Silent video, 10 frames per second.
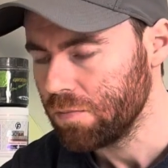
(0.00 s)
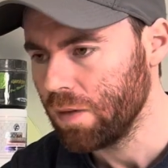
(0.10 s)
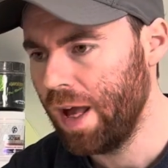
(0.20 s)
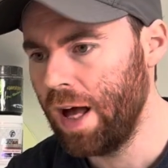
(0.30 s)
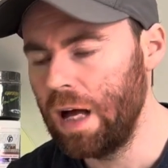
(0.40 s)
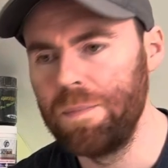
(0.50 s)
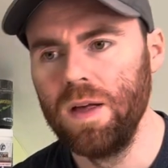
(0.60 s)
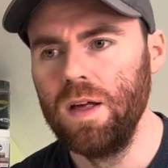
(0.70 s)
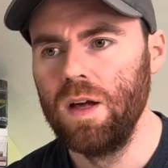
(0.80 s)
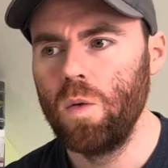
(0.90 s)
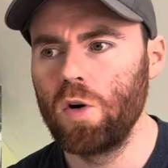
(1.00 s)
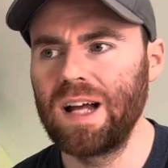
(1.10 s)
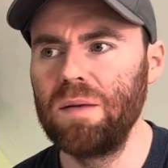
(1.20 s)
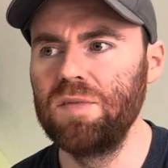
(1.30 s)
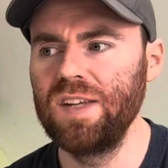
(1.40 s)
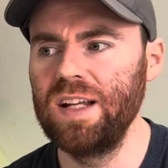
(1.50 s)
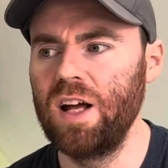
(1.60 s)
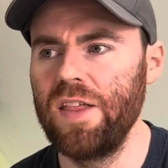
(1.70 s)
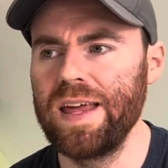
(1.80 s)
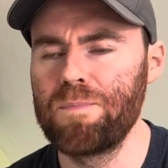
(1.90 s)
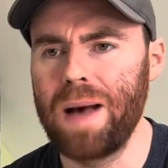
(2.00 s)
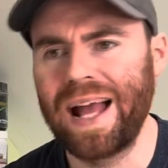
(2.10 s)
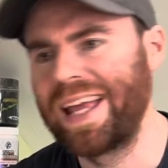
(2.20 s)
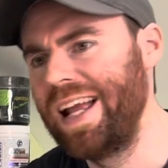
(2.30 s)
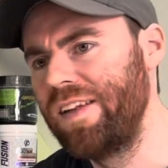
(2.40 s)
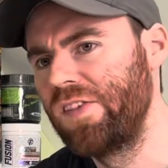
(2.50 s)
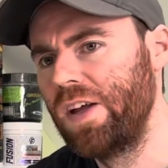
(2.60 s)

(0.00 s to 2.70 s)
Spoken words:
What comes in at the back end,